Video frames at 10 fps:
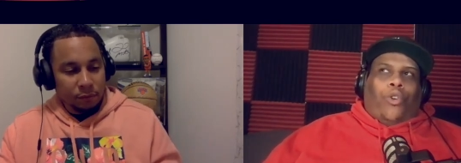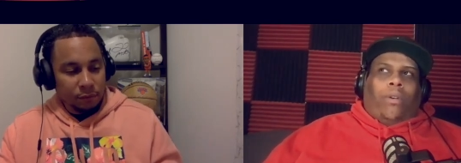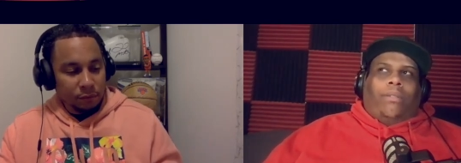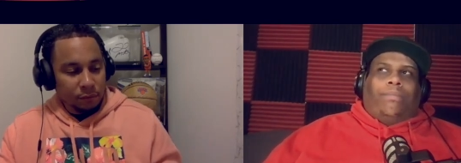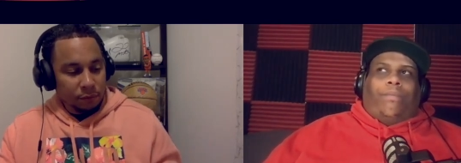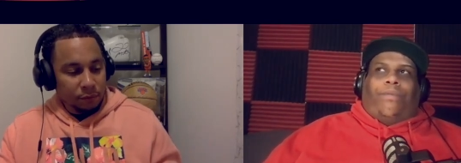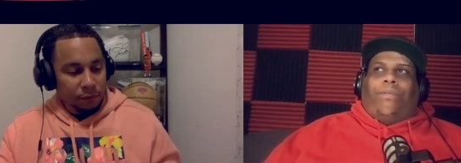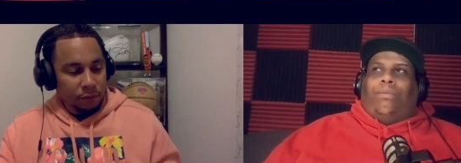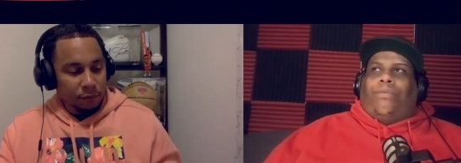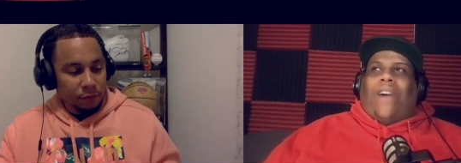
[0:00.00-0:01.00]
Speaker 1: doing
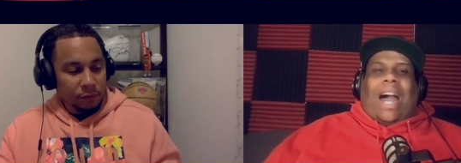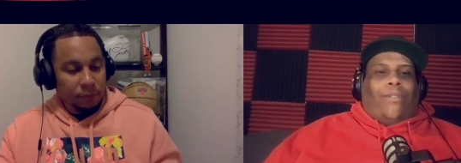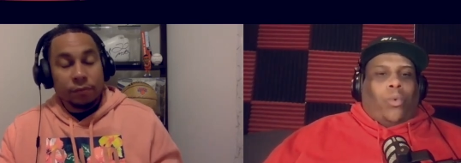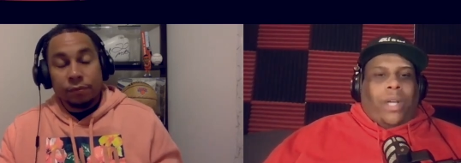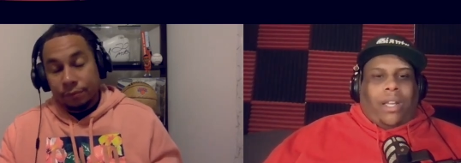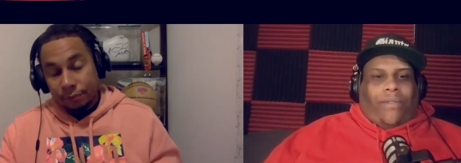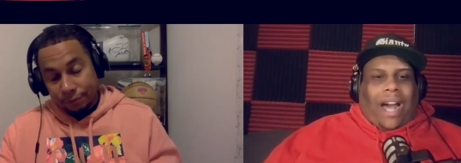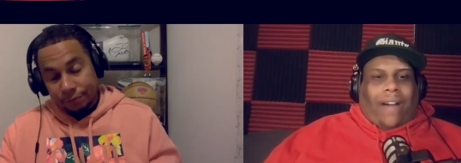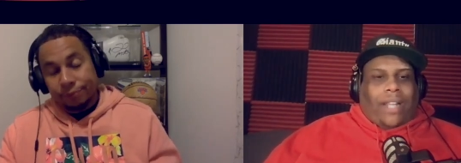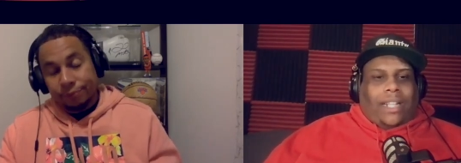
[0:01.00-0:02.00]
five a week,
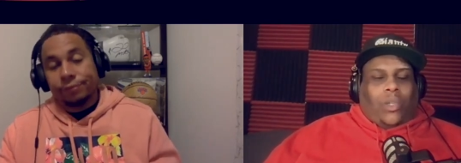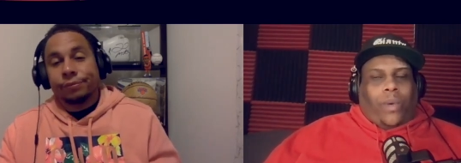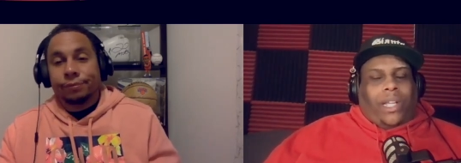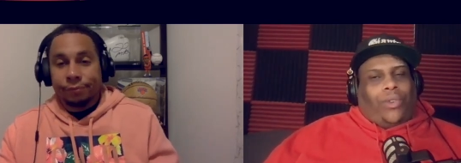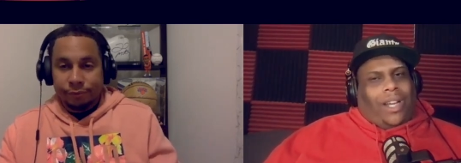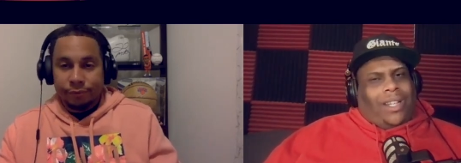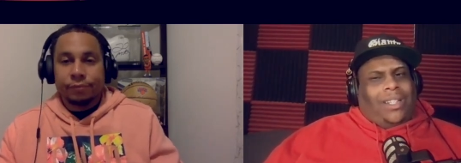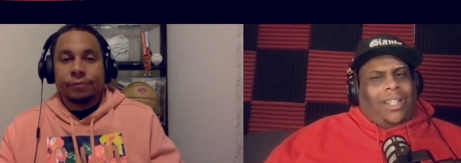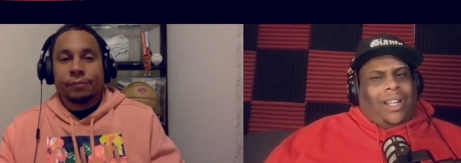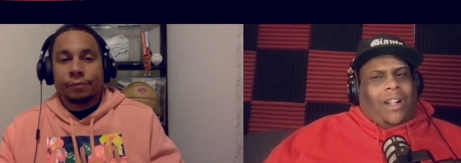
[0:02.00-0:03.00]
five days a week
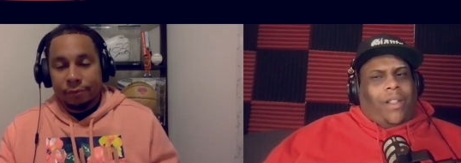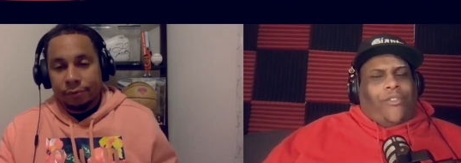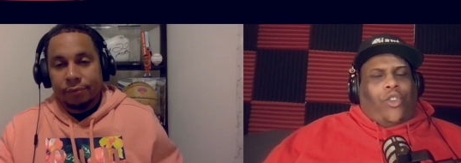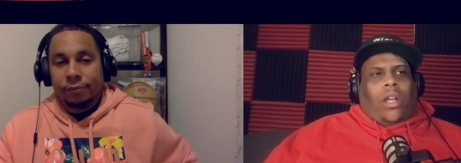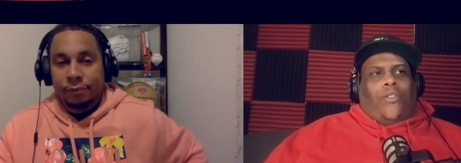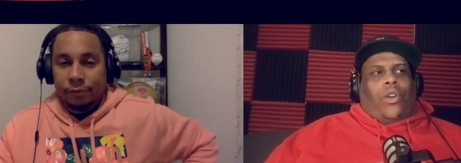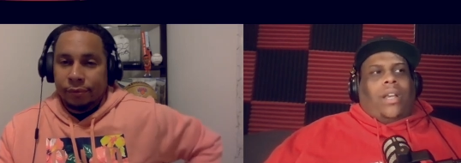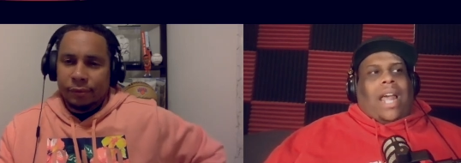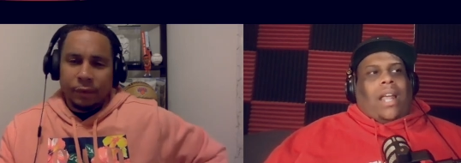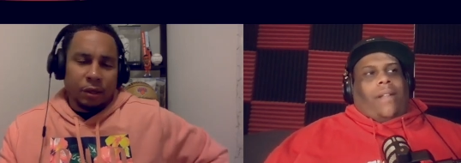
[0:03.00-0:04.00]
training? If you if you're
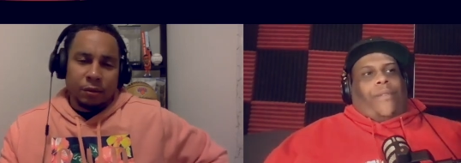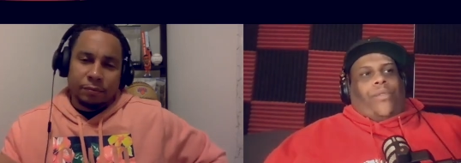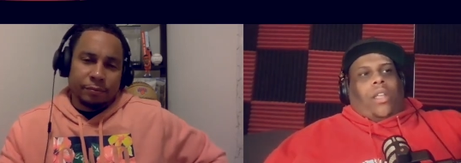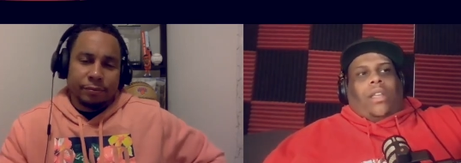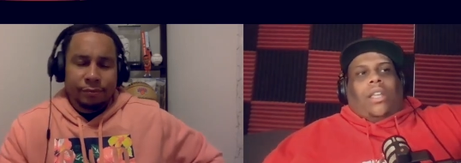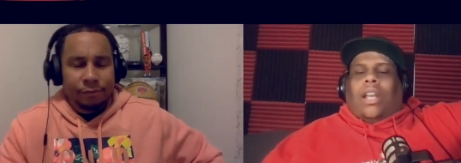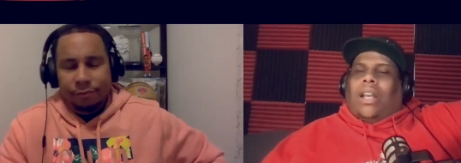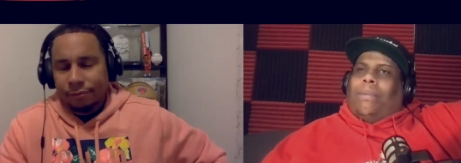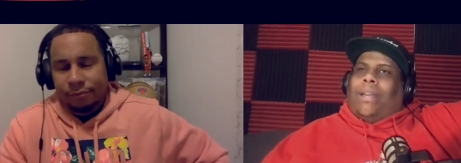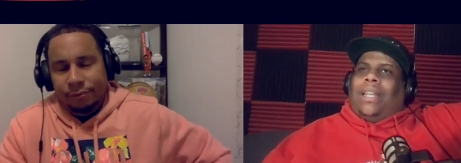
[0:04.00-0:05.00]
not, you know
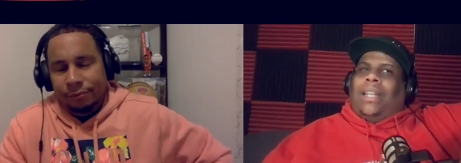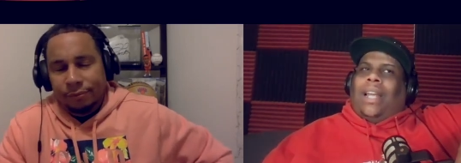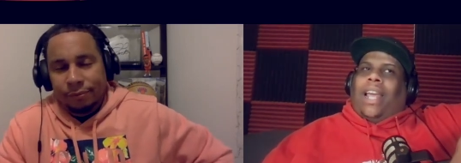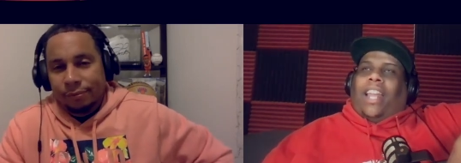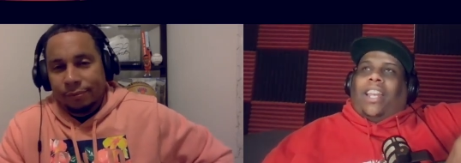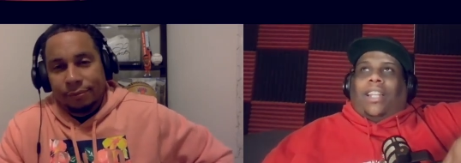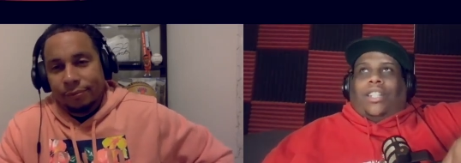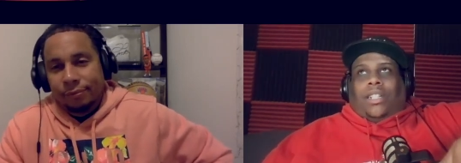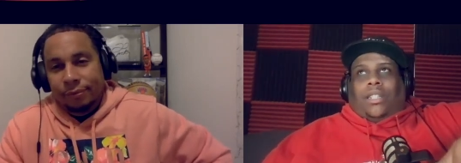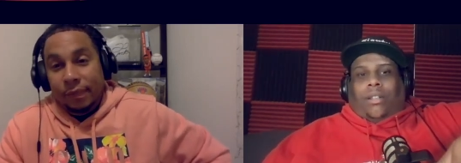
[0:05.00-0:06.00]
what I mean, and then
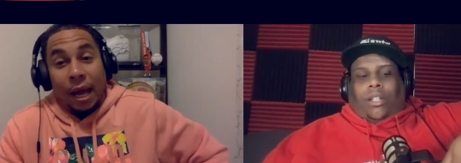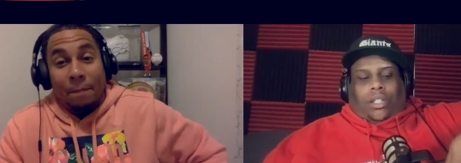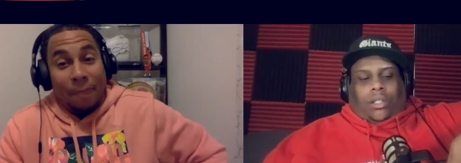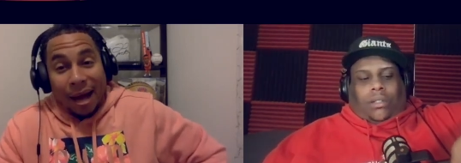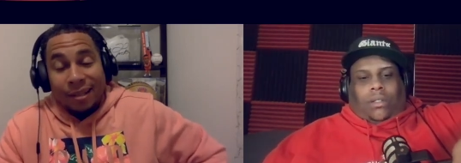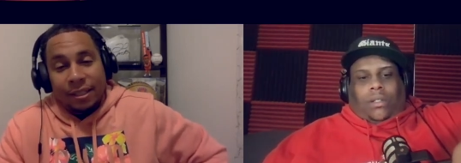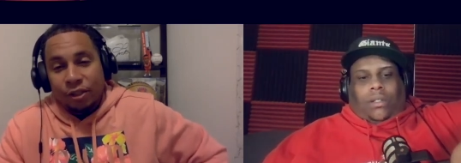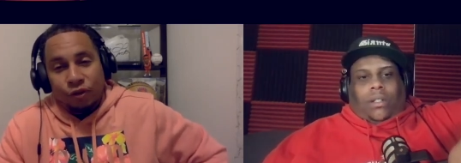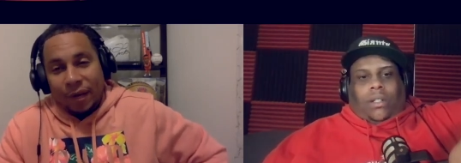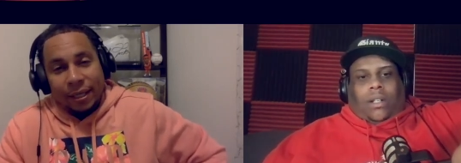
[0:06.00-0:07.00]
just
Speaker 2: not boxing
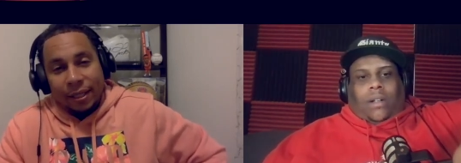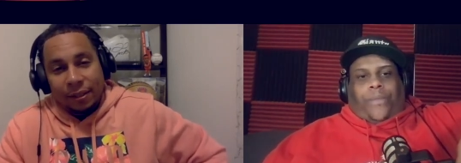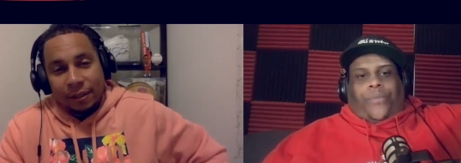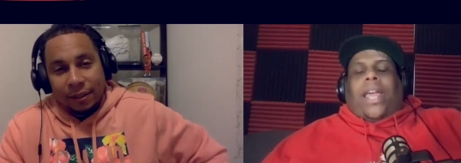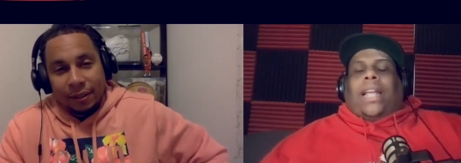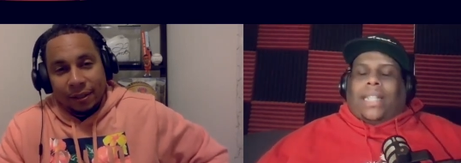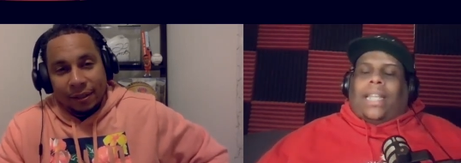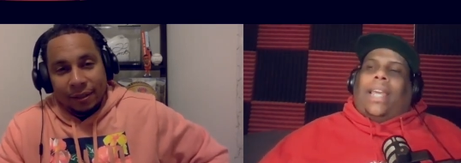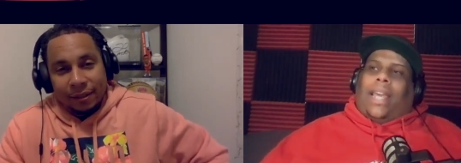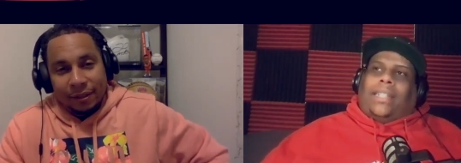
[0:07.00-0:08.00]
training.
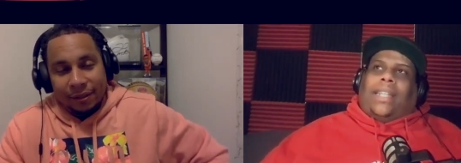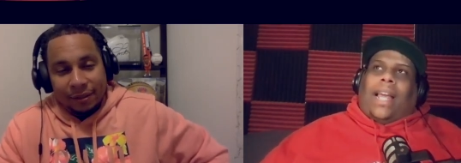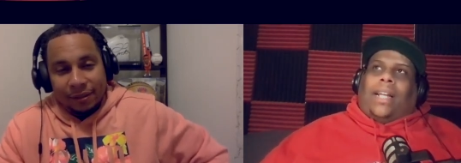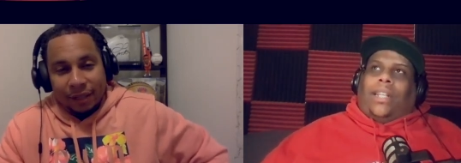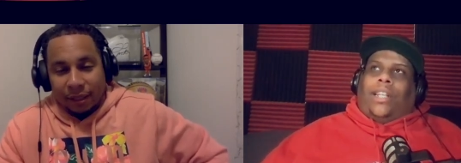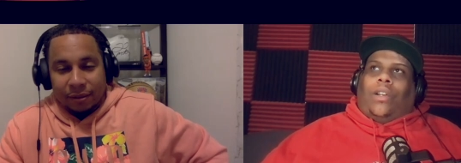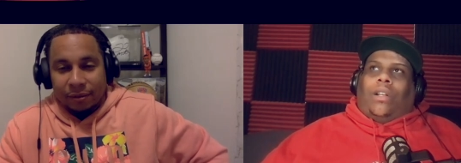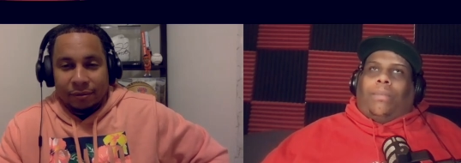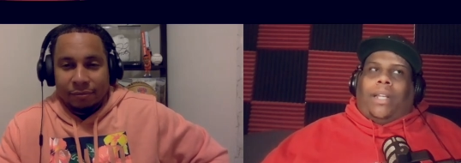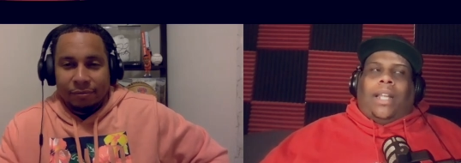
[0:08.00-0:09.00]
Speaker 1: Yeah, exactly. Right. You know what
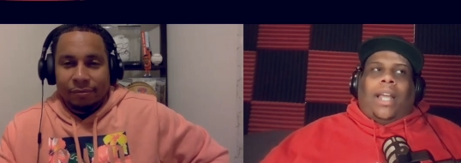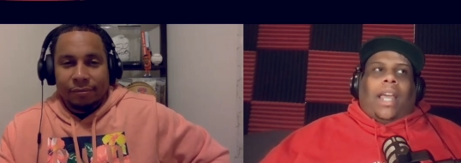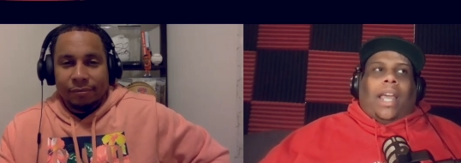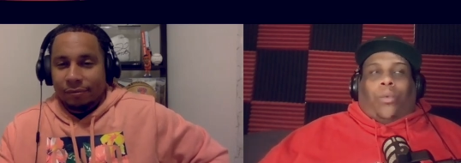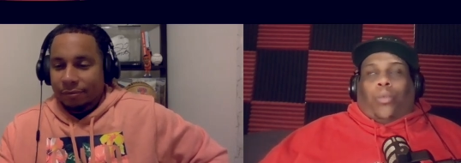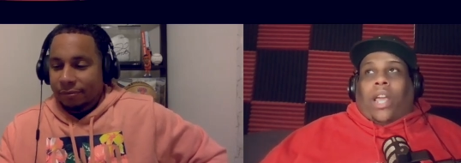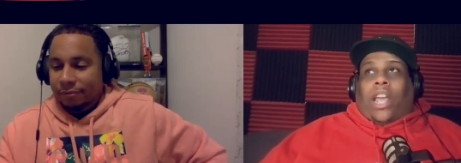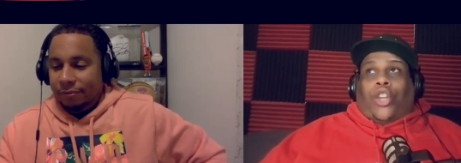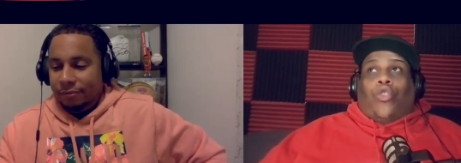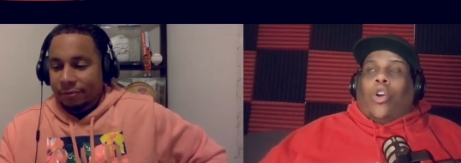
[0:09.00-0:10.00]
I mean, and
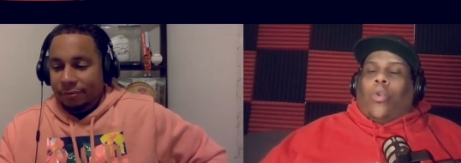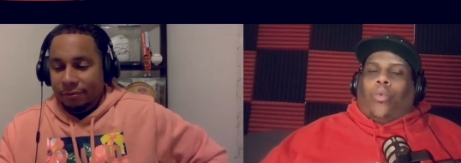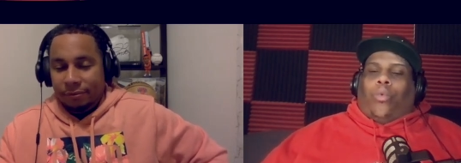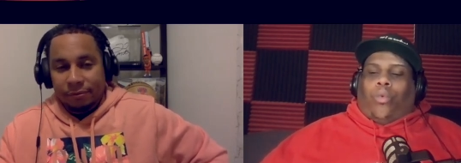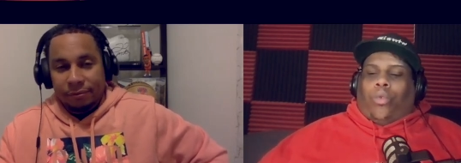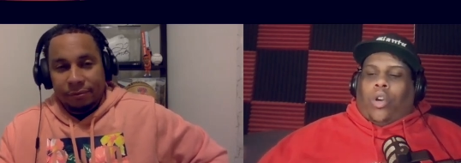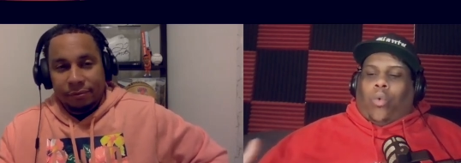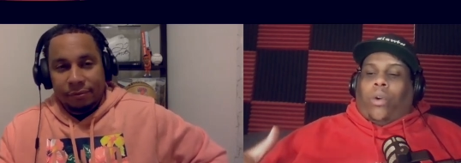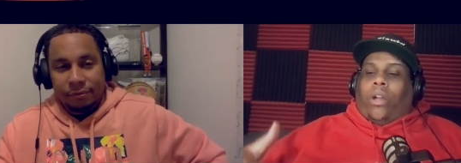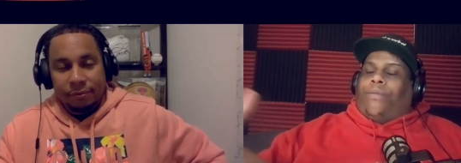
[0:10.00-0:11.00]
and you know you know
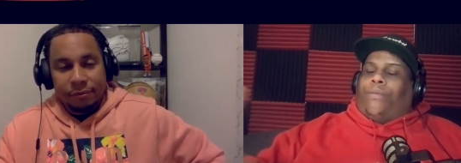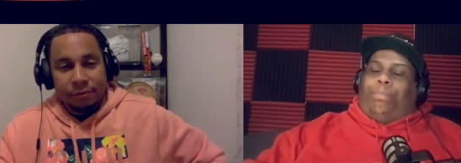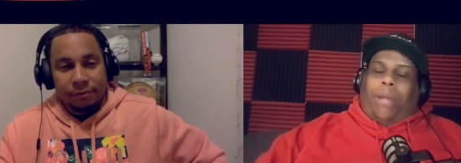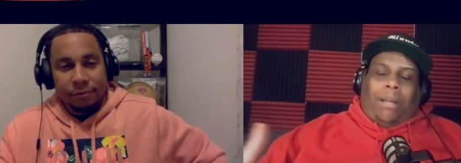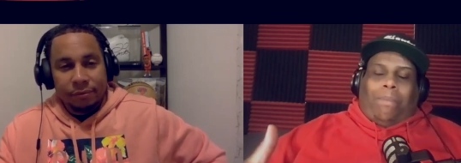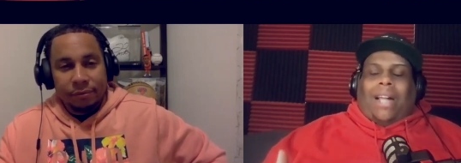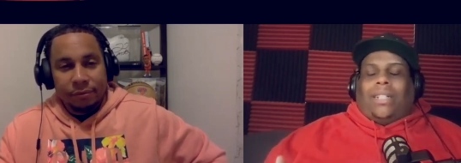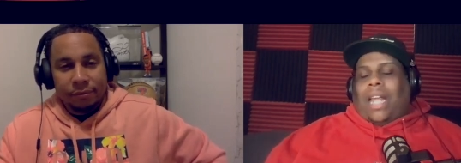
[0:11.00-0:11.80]
we're big boxing